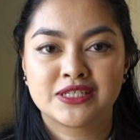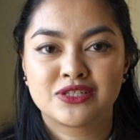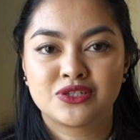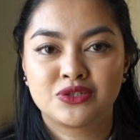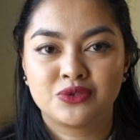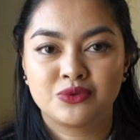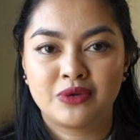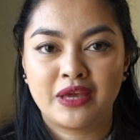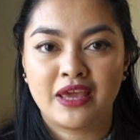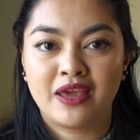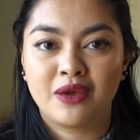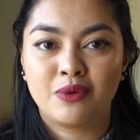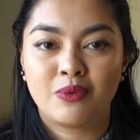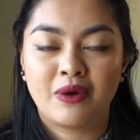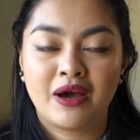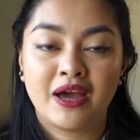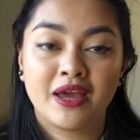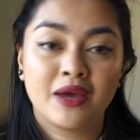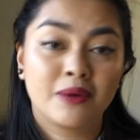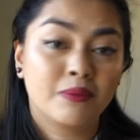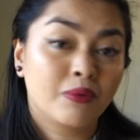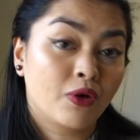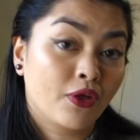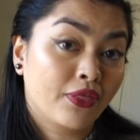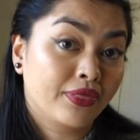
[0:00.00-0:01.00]
as to A,
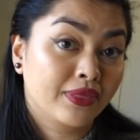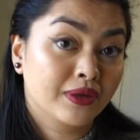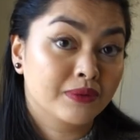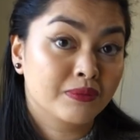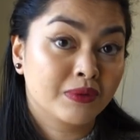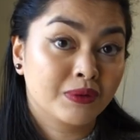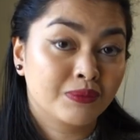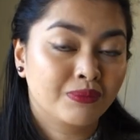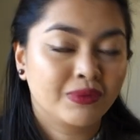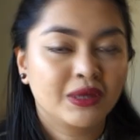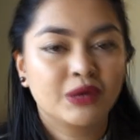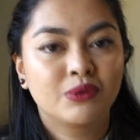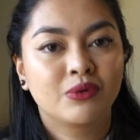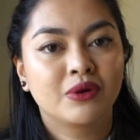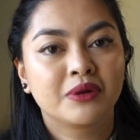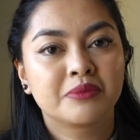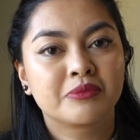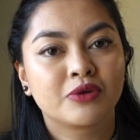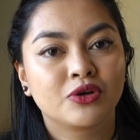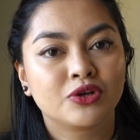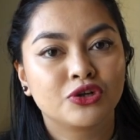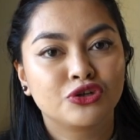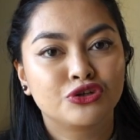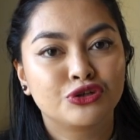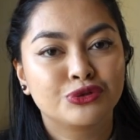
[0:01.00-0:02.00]
why I bought them, and B, what I'm
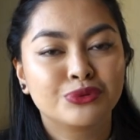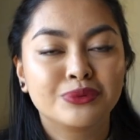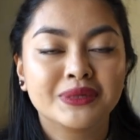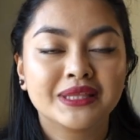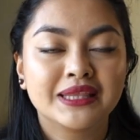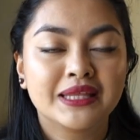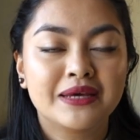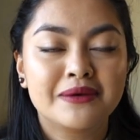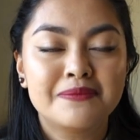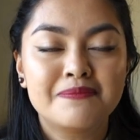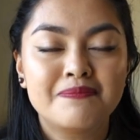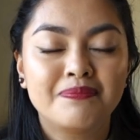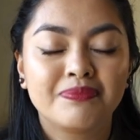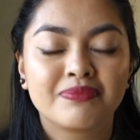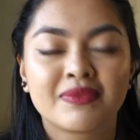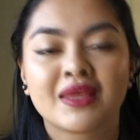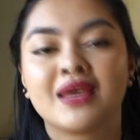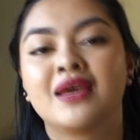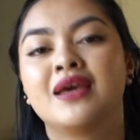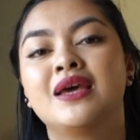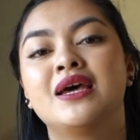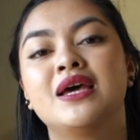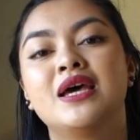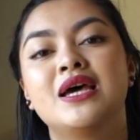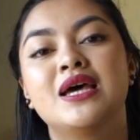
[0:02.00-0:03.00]
going to do with them.
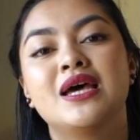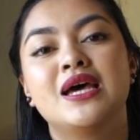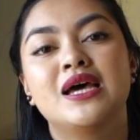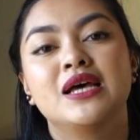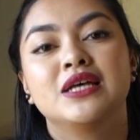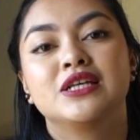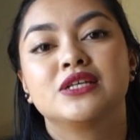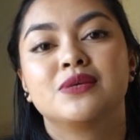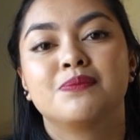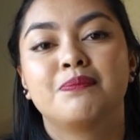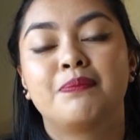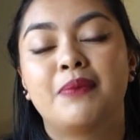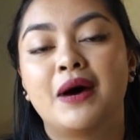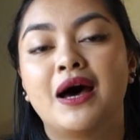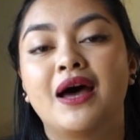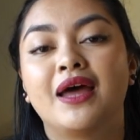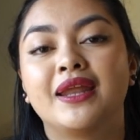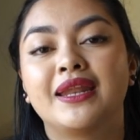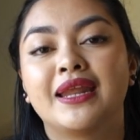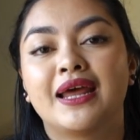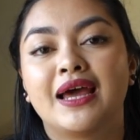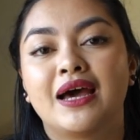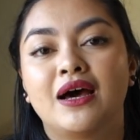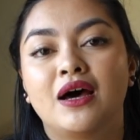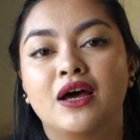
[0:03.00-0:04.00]
But
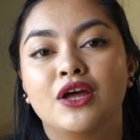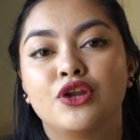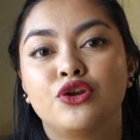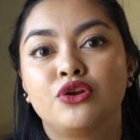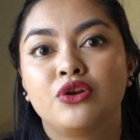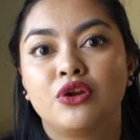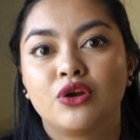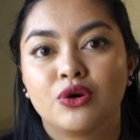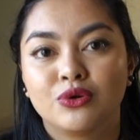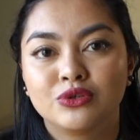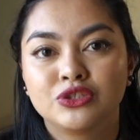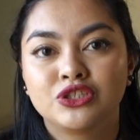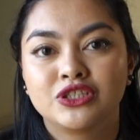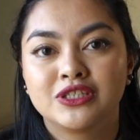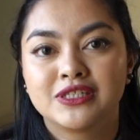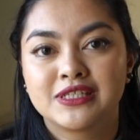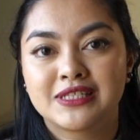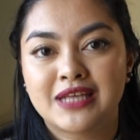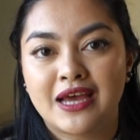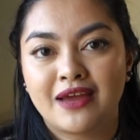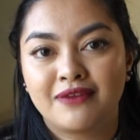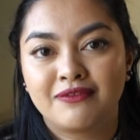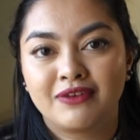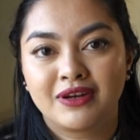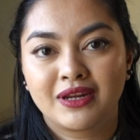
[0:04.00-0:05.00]
a Notions
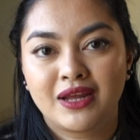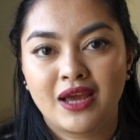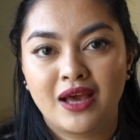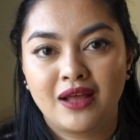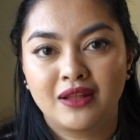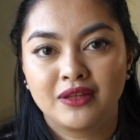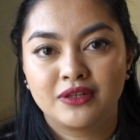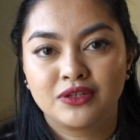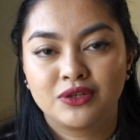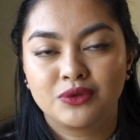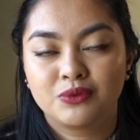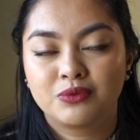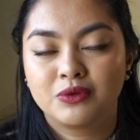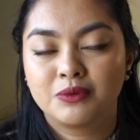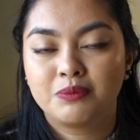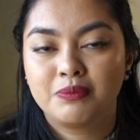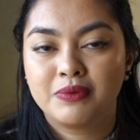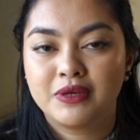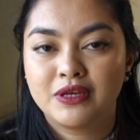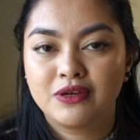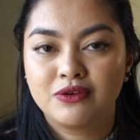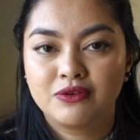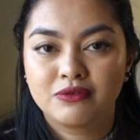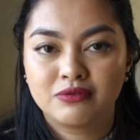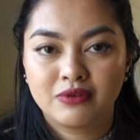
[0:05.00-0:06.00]
advent calendar would
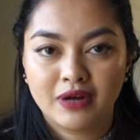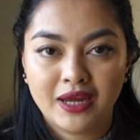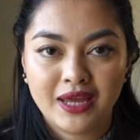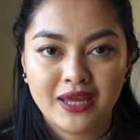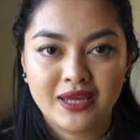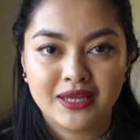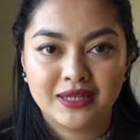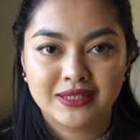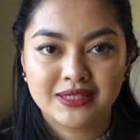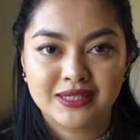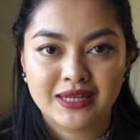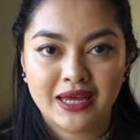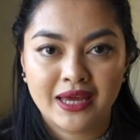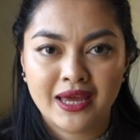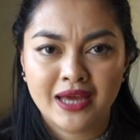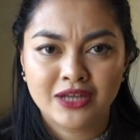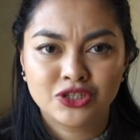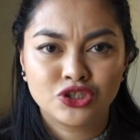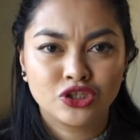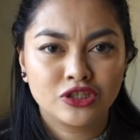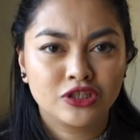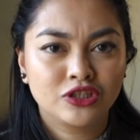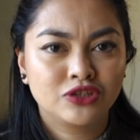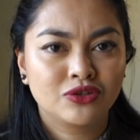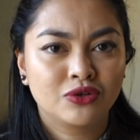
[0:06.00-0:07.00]
be great. I
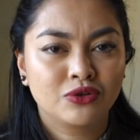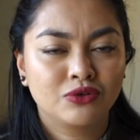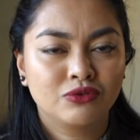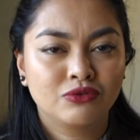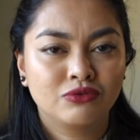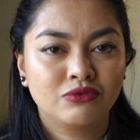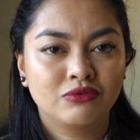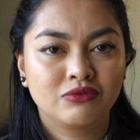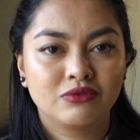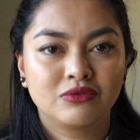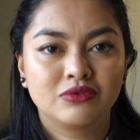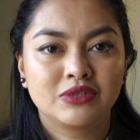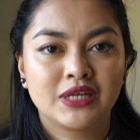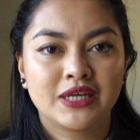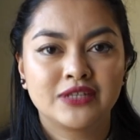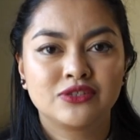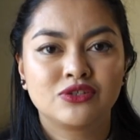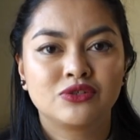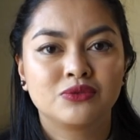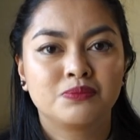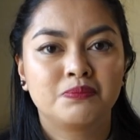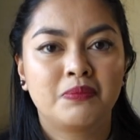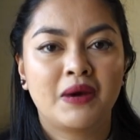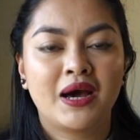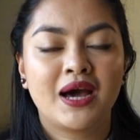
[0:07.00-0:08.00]
actually don't tend
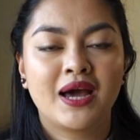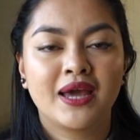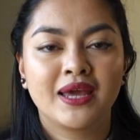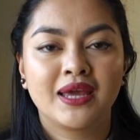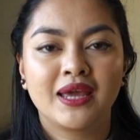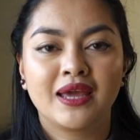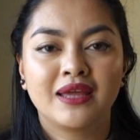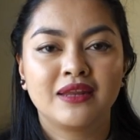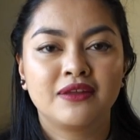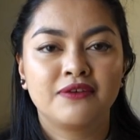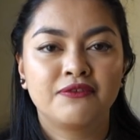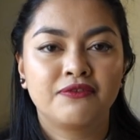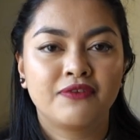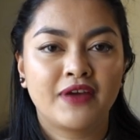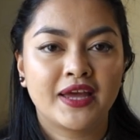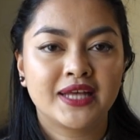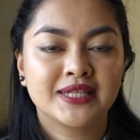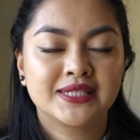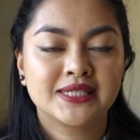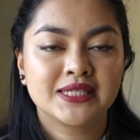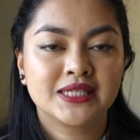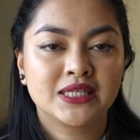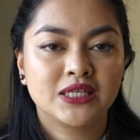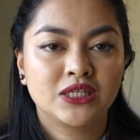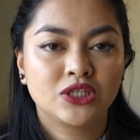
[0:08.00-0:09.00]
to buy any
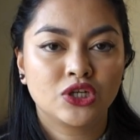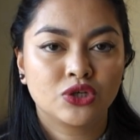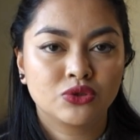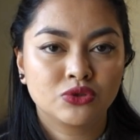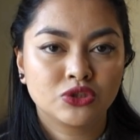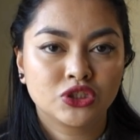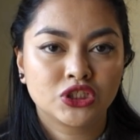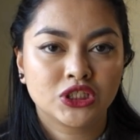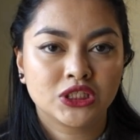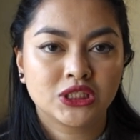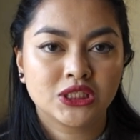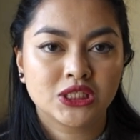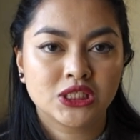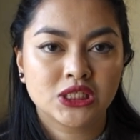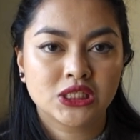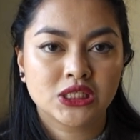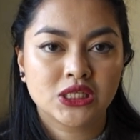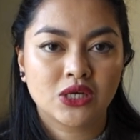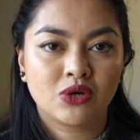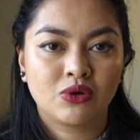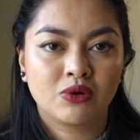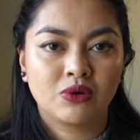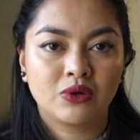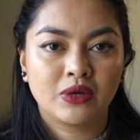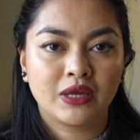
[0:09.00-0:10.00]
fancy Notions
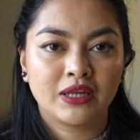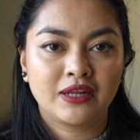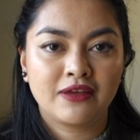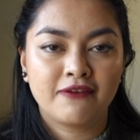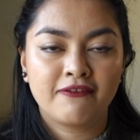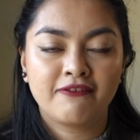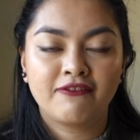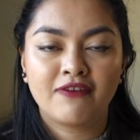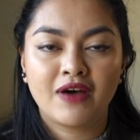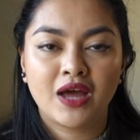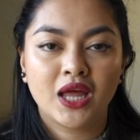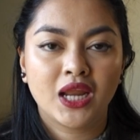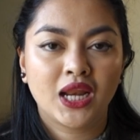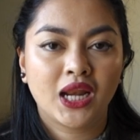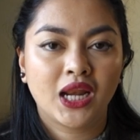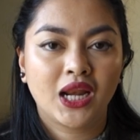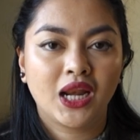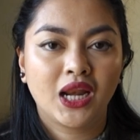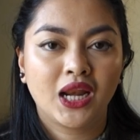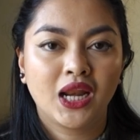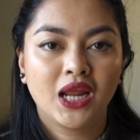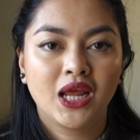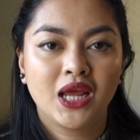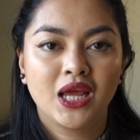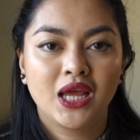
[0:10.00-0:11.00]
or any
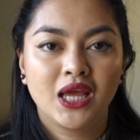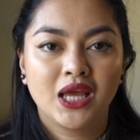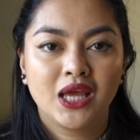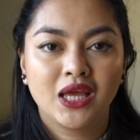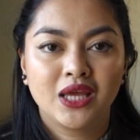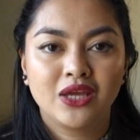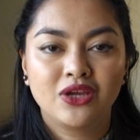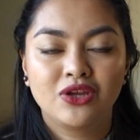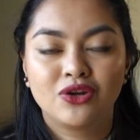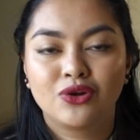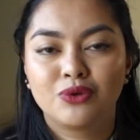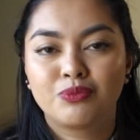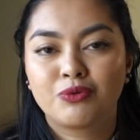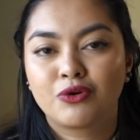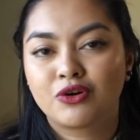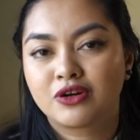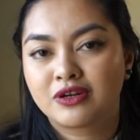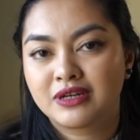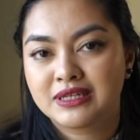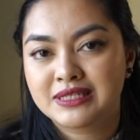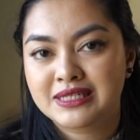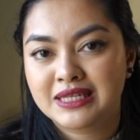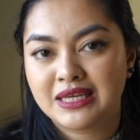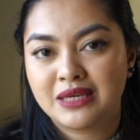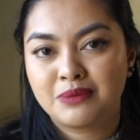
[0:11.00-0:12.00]
fun, you know,
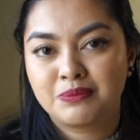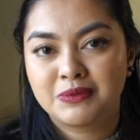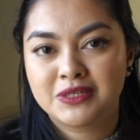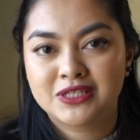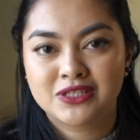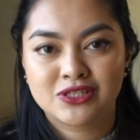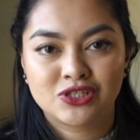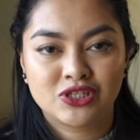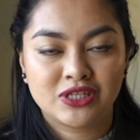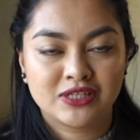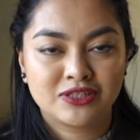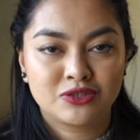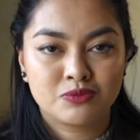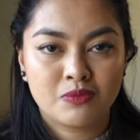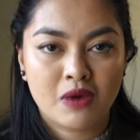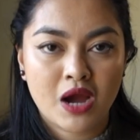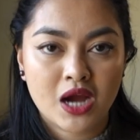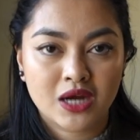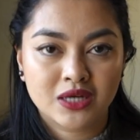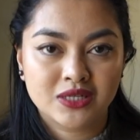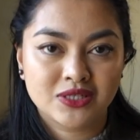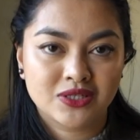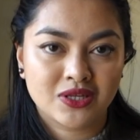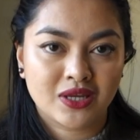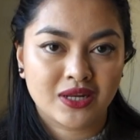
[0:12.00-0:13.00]
progress keepers, stitch
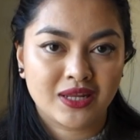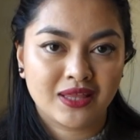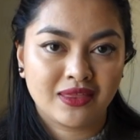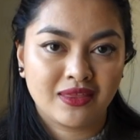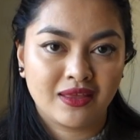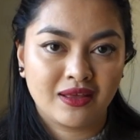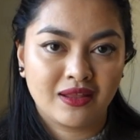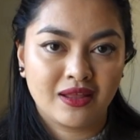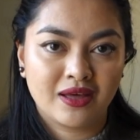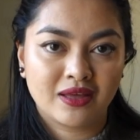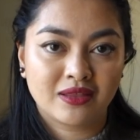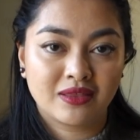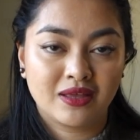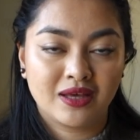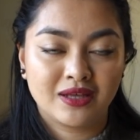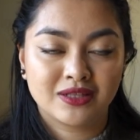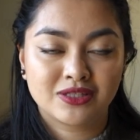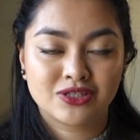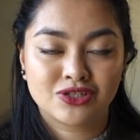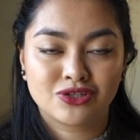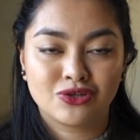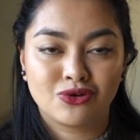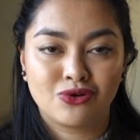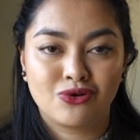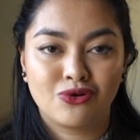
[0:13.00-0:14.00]
markers, anything like that,
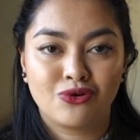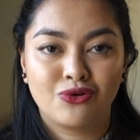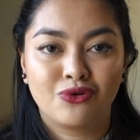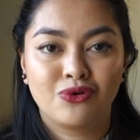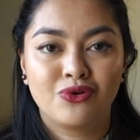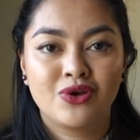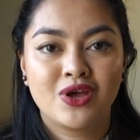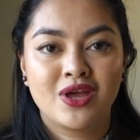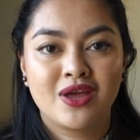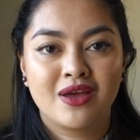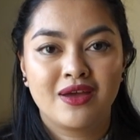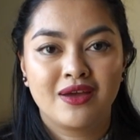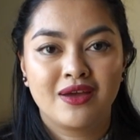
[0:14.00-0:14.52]
so